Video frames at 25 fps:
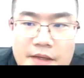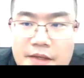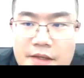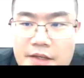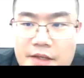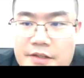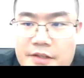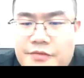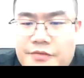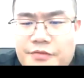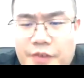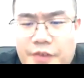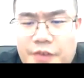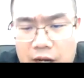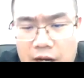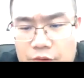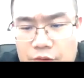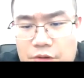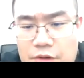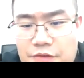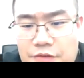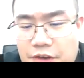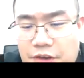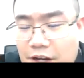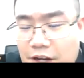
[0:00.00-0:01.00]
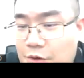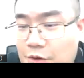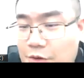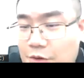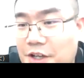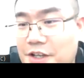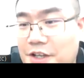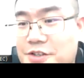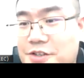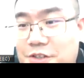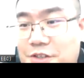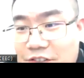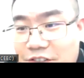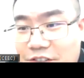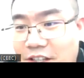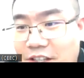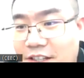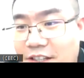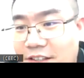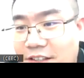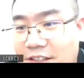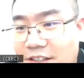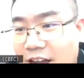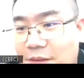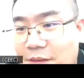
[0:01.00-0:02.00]
It's very, very
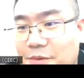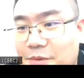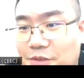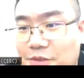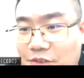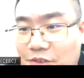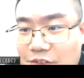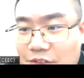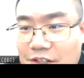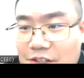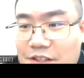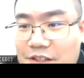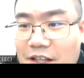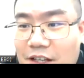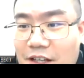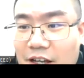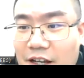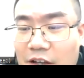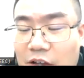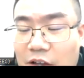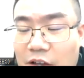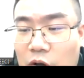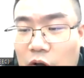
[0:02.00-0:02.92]
interesting type to see the